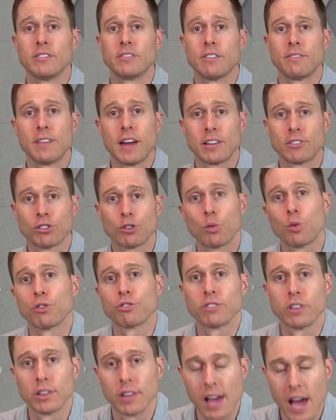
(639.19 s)
If that's the worst
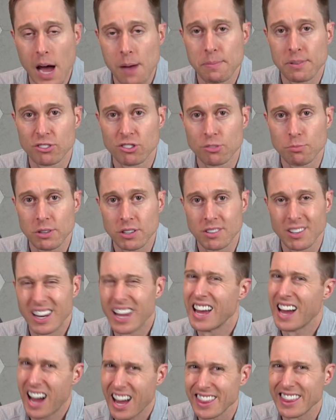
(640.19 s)
thing that happens to me
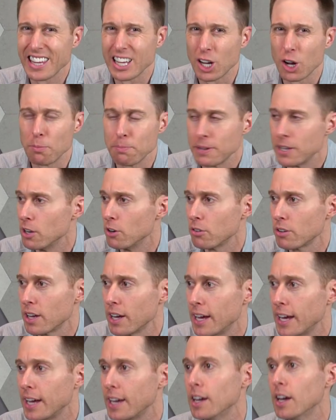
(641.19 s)
today, I think I'll be
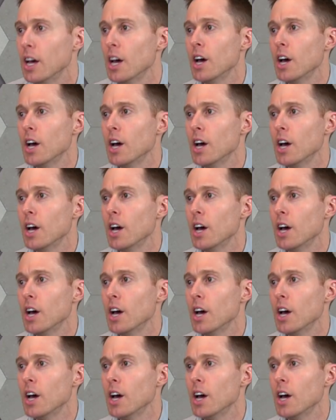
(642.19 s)
okay.